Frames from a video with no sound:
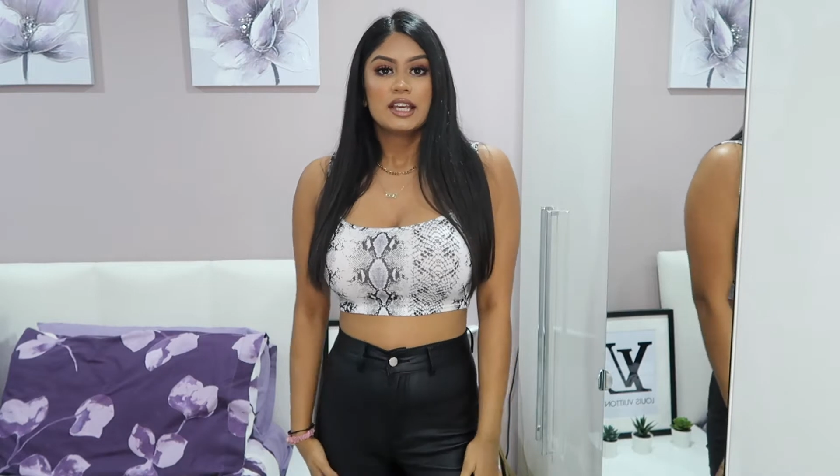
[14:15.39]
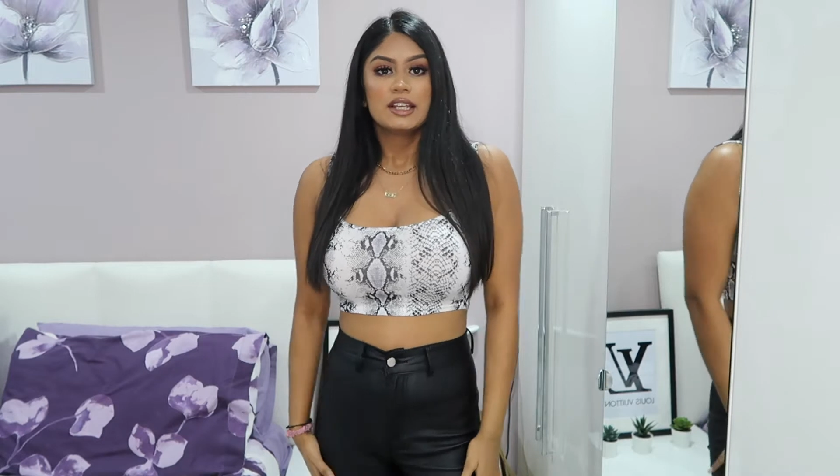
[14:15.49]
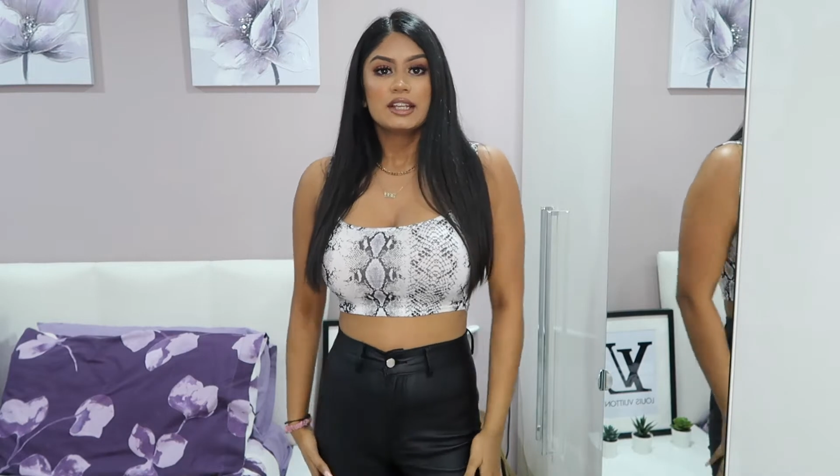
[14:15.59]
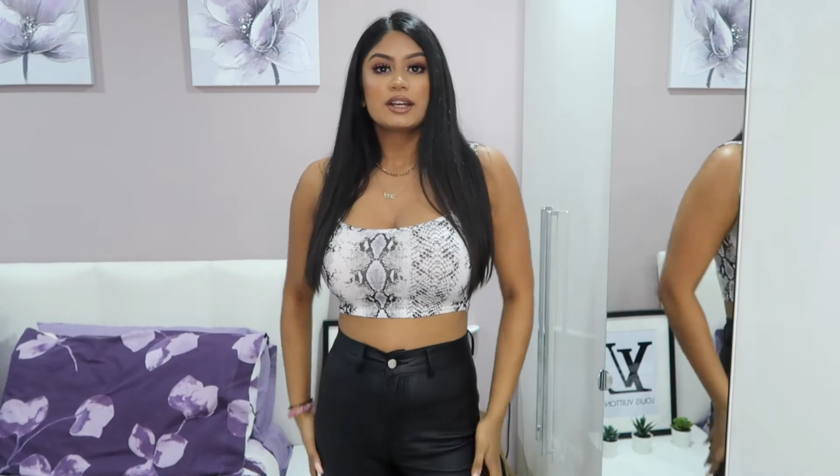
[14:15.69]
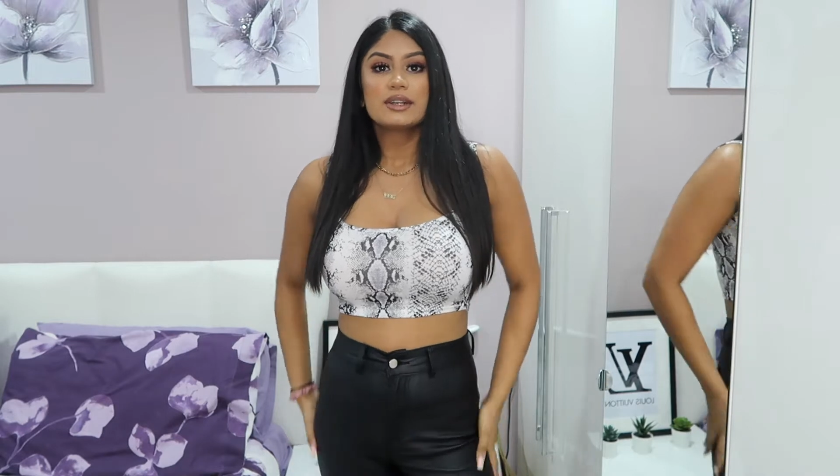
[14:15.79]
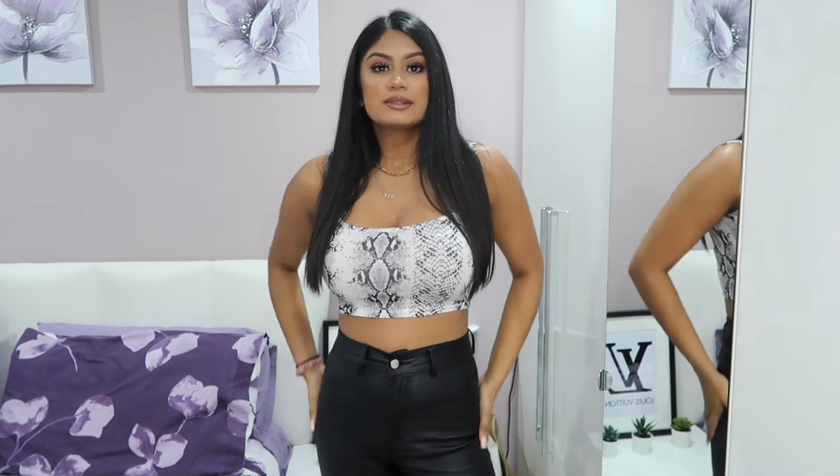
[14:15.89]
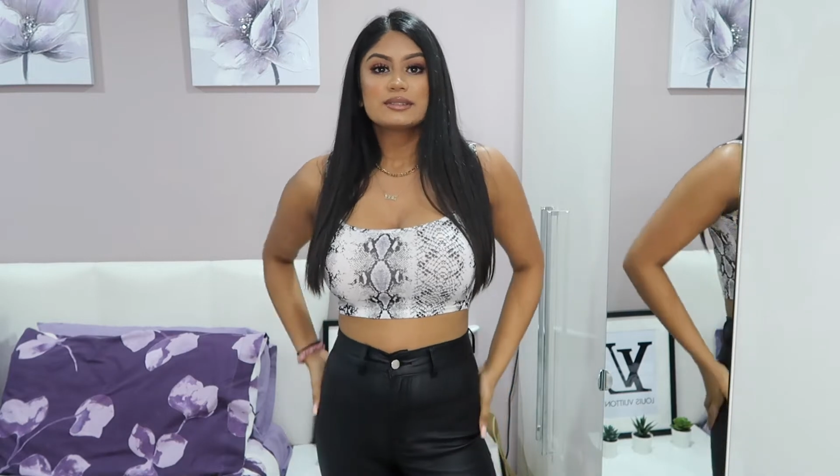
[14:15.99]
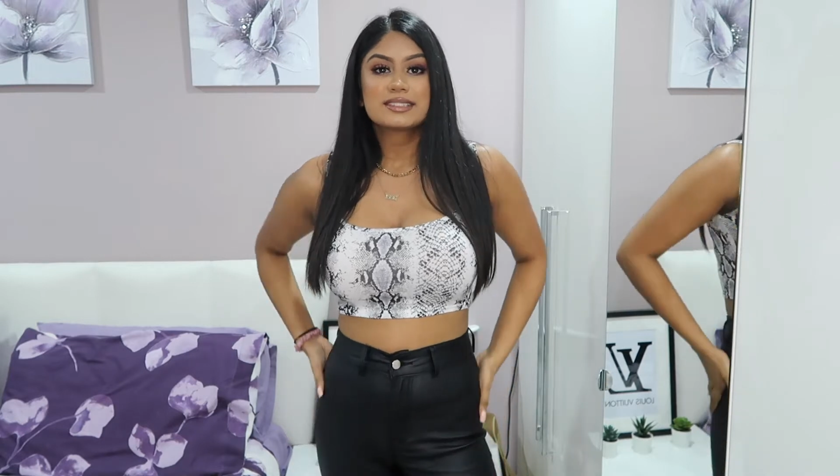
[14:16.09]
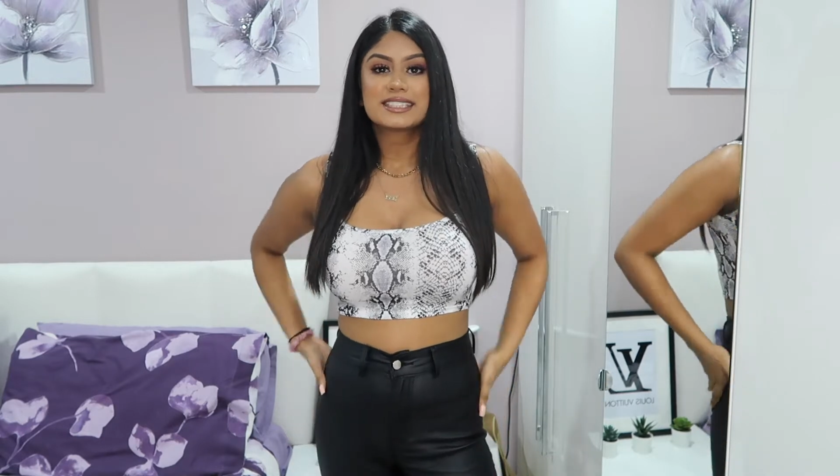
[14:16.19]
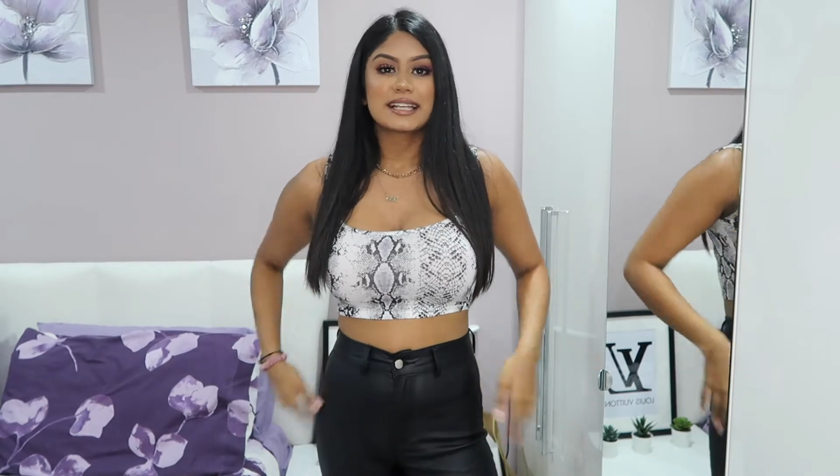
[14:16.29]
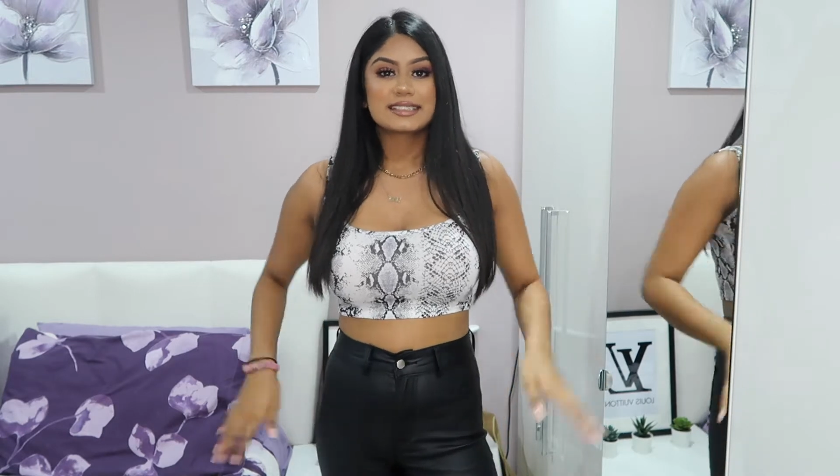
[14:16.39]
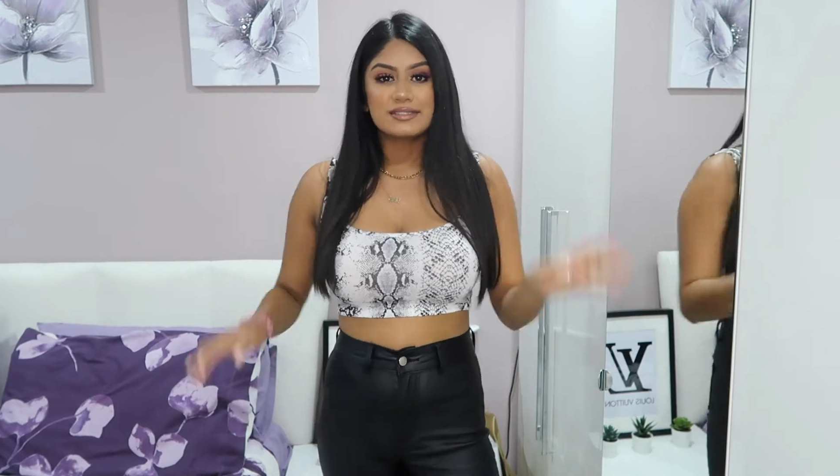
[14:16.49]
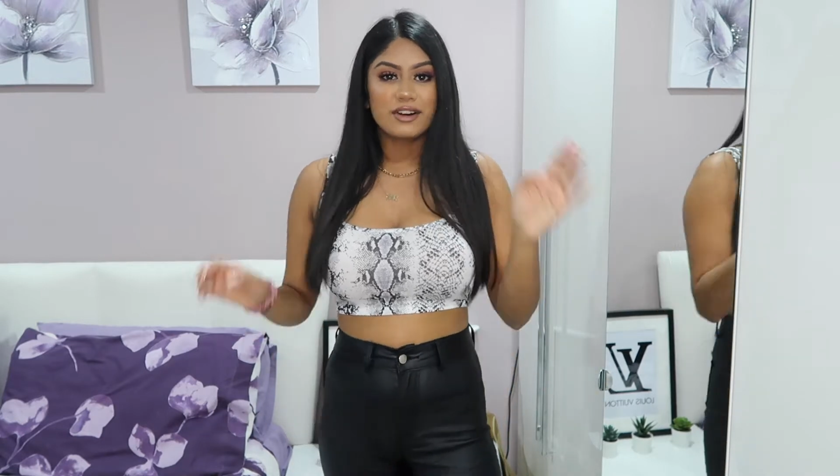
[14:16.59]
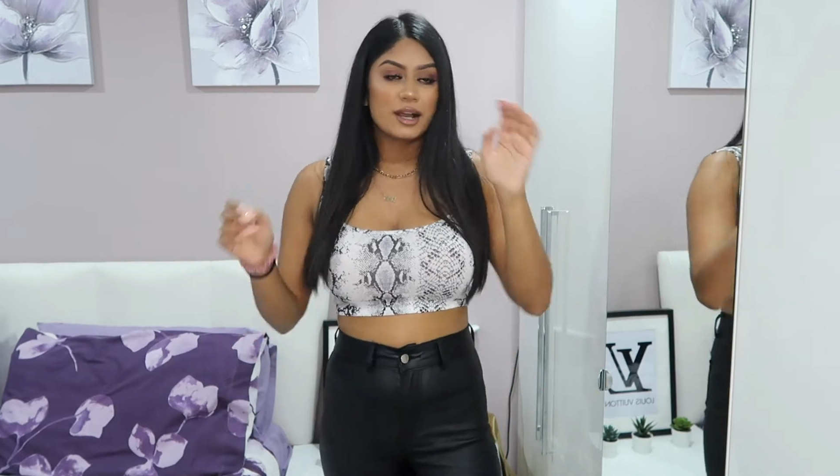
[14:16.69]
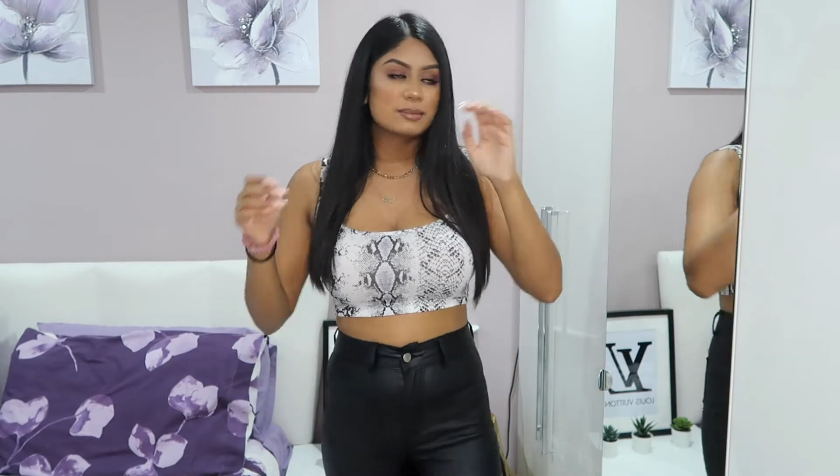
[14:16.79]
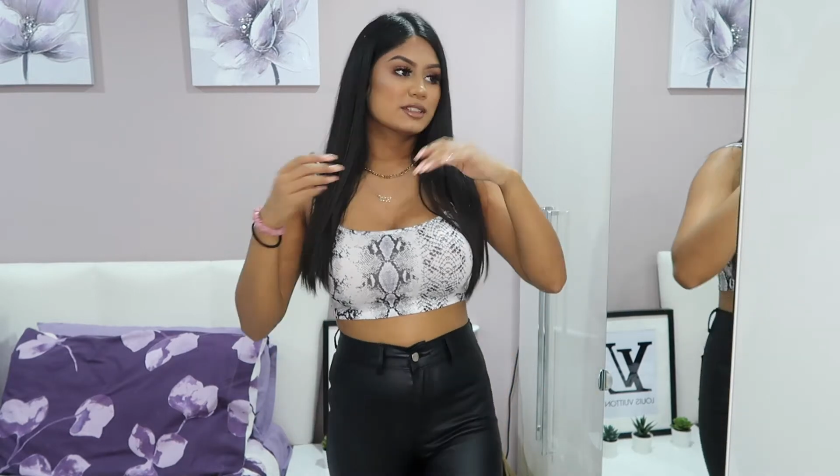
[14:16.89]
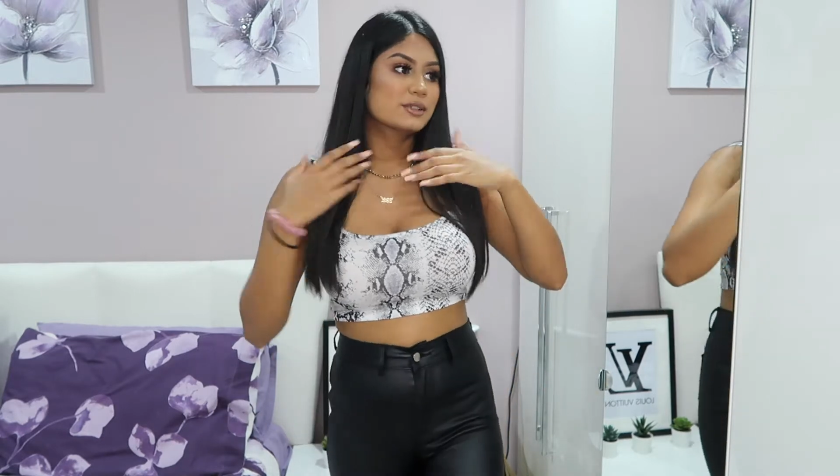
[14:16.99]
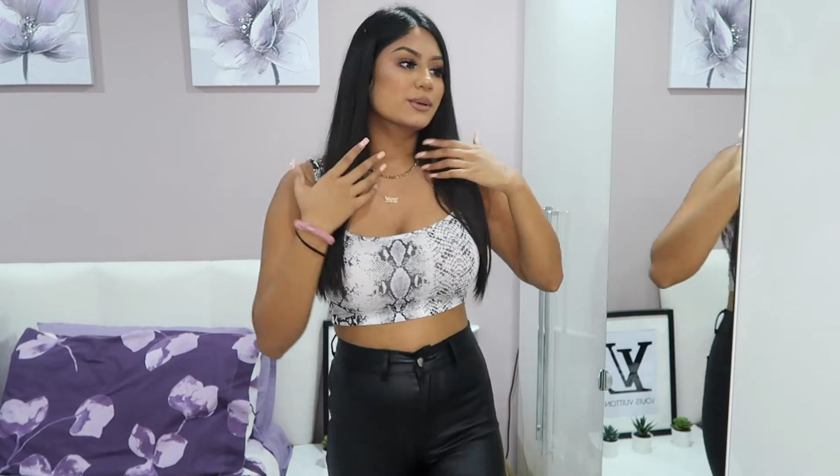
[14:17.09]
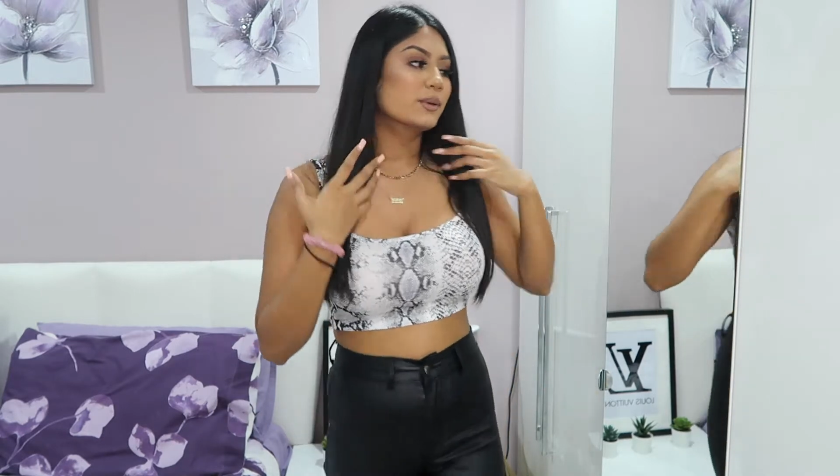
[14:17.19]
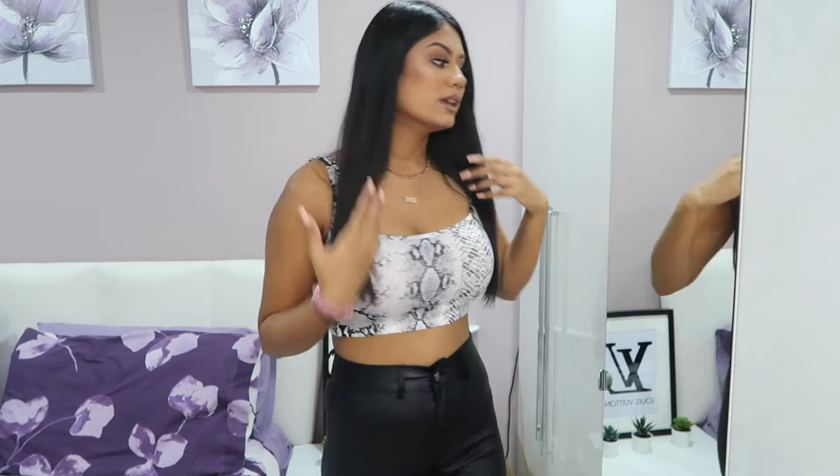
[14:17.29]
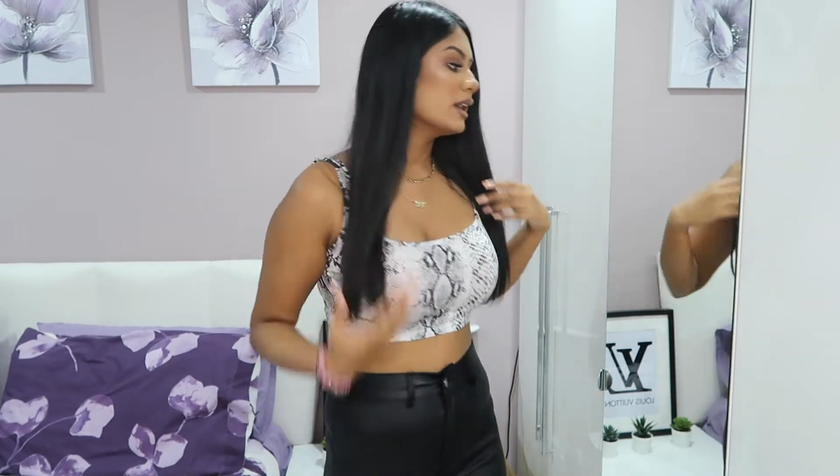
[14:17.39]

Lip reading: you know, sexy vibes and all.